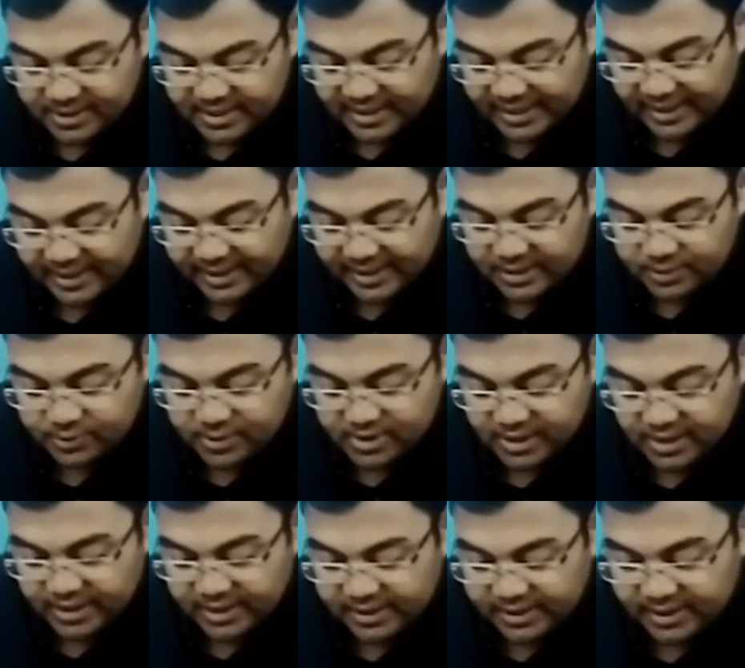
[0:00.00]
the satellites
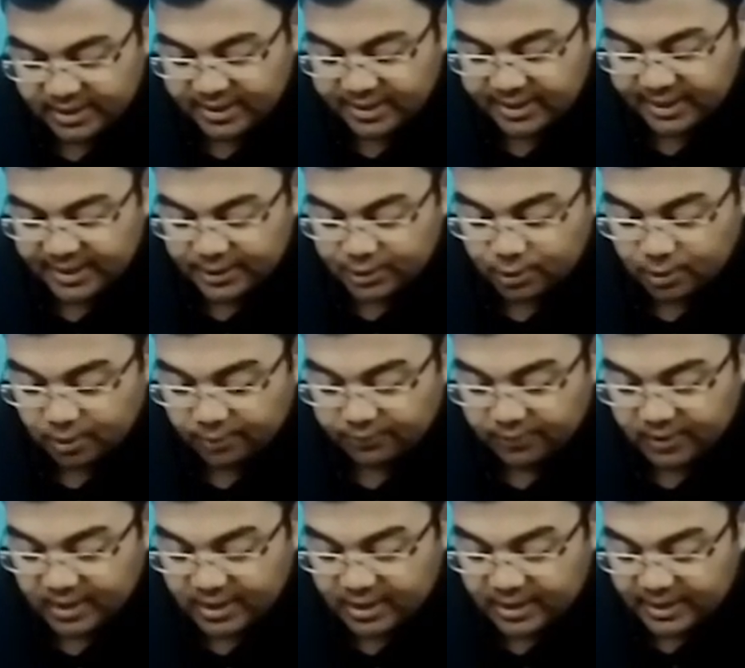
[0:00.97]
which are in the range
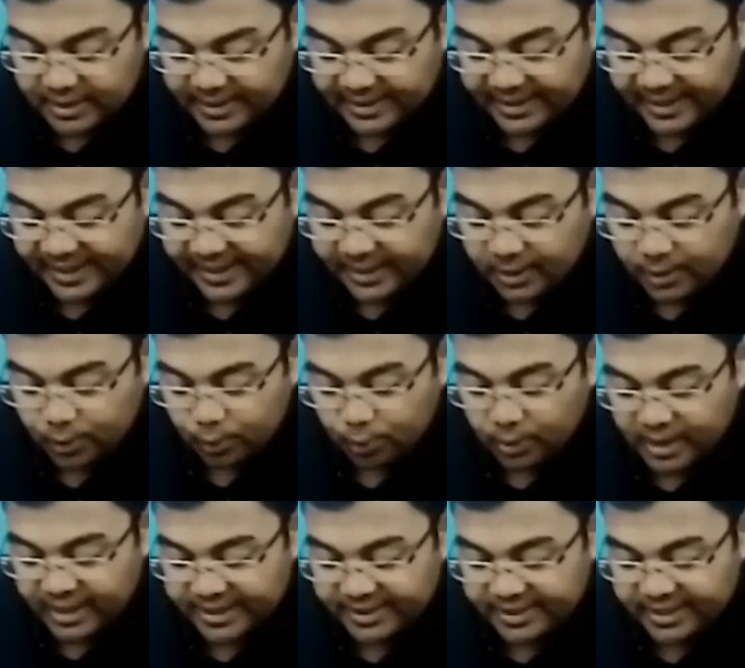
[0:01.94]
of 10
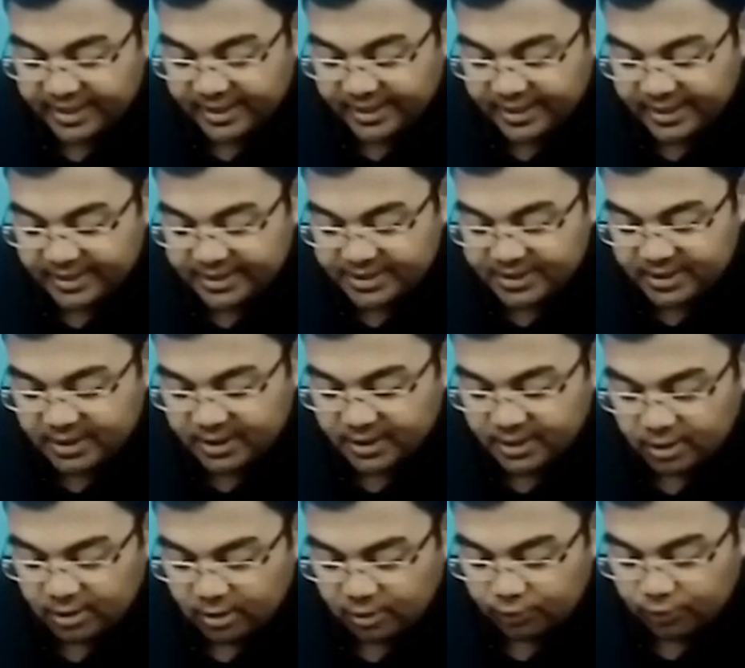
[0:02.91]
to 100 kg
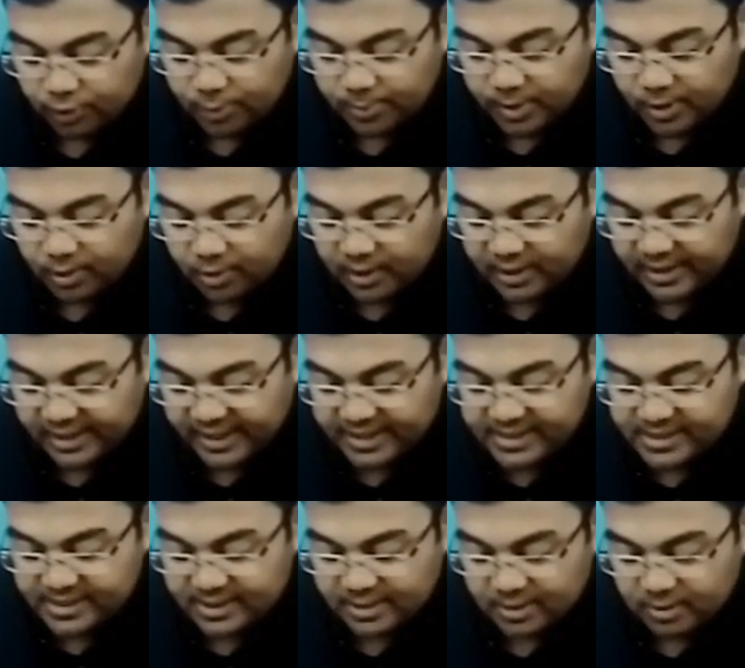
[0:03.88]
would be called
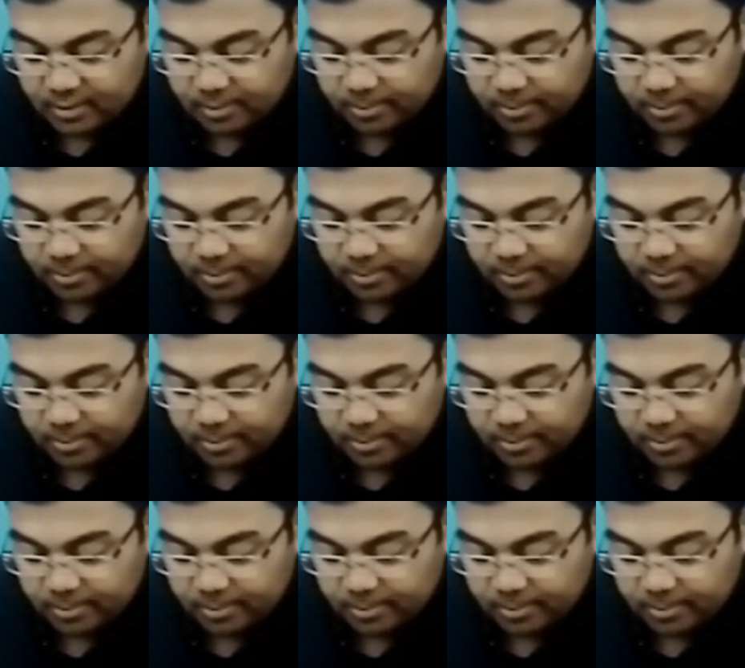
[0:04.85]
as